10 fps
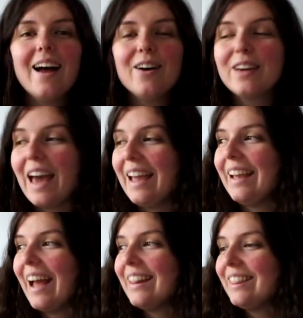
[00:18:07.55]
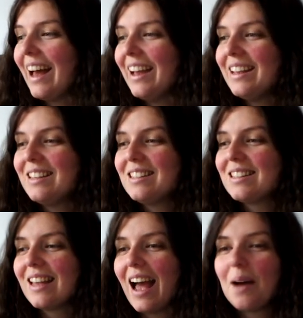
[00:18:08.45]
Okay, and that
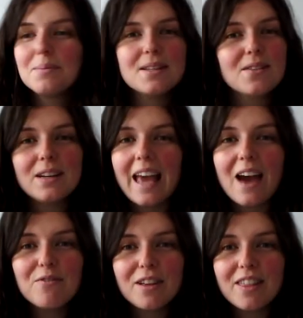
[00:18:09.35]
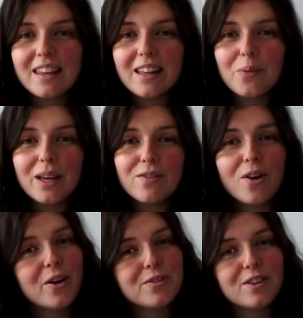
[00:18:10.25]
is absolutely everything that we have
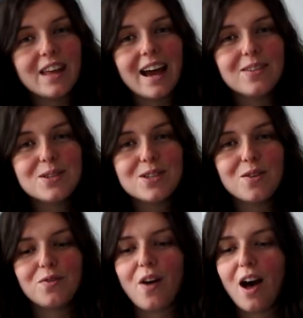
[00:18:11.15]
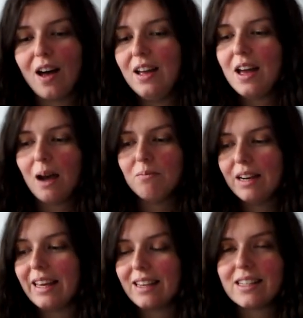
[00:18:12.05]
gotten for the house so far. I'm
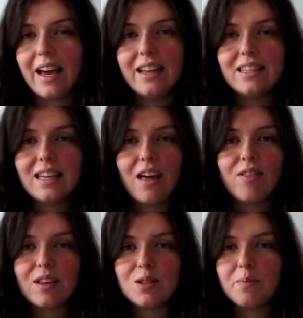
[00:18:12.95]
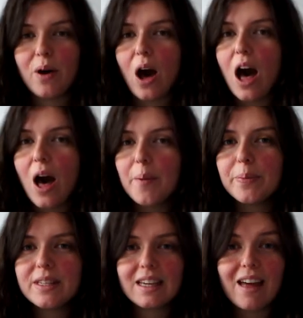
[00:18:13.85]
really excited to get things put
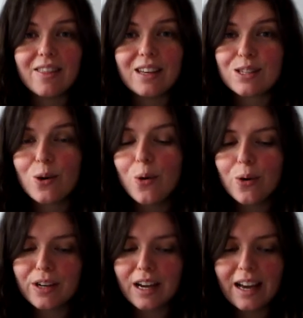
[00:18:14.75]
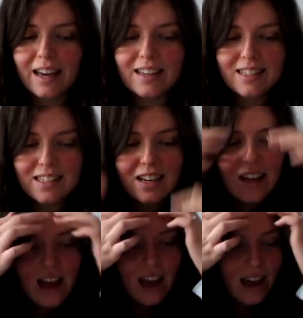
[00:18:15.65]
up, to get things organised,
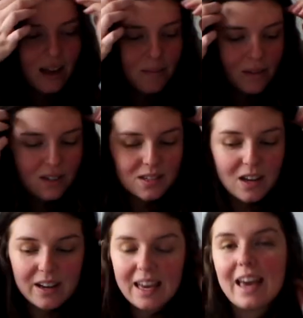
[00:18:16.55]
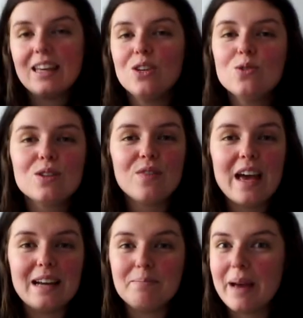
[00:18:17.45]
to start getting use of
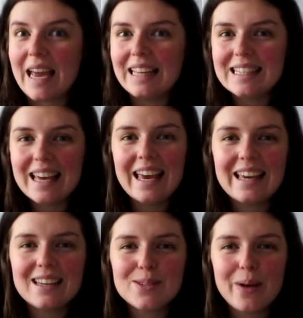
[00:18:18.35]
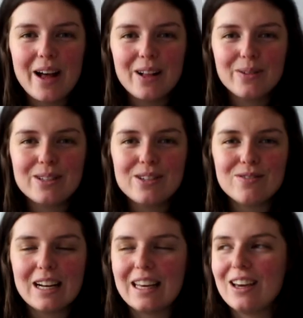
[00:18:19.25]
it and painting as well, which is
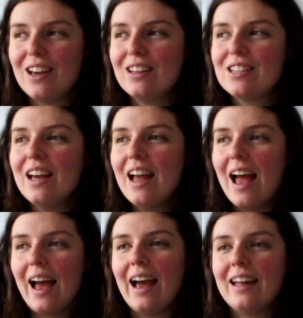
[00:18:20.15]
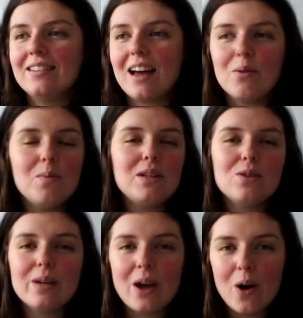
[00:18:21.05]
really good. And I will be
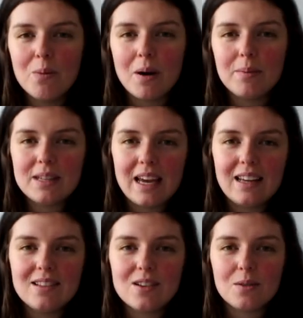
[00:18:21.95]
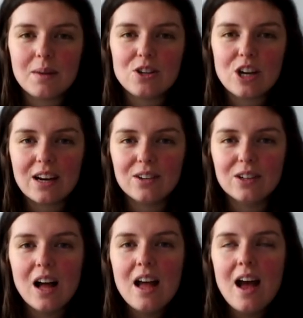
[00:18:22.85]
doing home updates on my
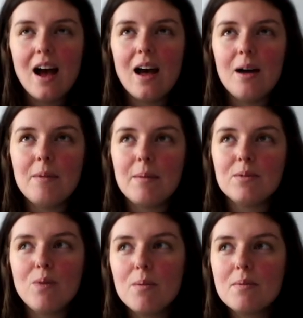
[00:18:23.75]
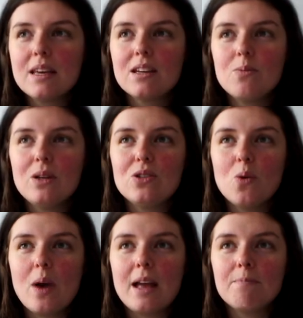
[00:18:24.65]
channel. I'm probably going to be
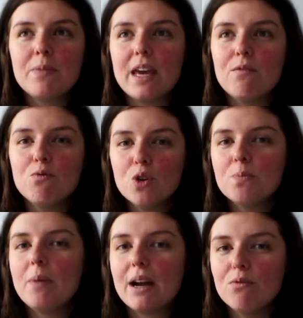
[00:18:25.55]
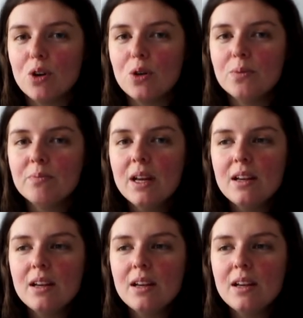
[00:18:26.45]
doing it room by room,